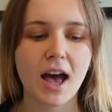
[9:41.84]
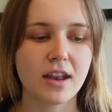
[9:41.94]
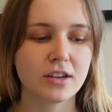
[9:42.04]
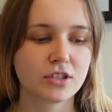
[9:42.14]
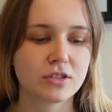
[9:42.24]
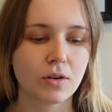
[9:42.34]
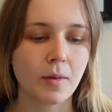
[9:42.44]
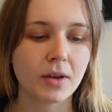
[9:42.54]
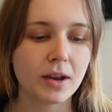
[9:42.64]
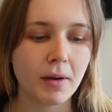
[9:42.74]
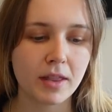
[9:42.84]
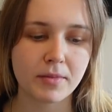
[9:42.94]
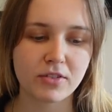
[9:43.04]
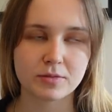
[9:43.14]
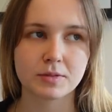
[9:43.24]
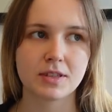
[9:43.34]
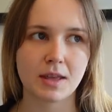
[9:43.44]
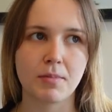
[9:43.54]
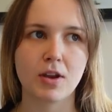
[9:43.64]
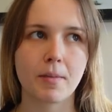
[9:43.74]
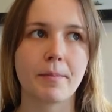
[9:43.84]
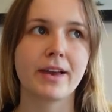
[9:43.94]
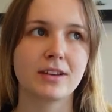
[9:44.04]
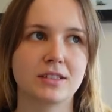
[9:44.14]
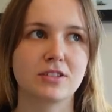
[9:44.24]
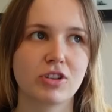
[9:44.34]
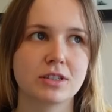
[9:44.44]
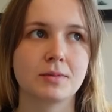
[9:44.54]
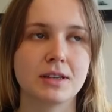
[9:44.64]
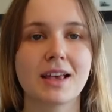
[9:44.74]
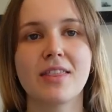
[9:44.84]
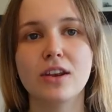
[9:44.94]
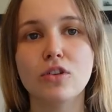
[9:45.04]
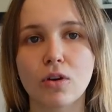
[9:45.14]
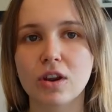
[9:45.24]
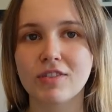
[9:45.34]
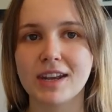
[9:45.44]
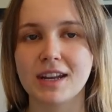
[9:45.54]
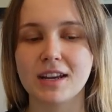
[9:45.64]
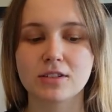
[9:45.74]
and I just thought I'm going to buy them a Christmas theme book because it's Christmas and they're not going to read it.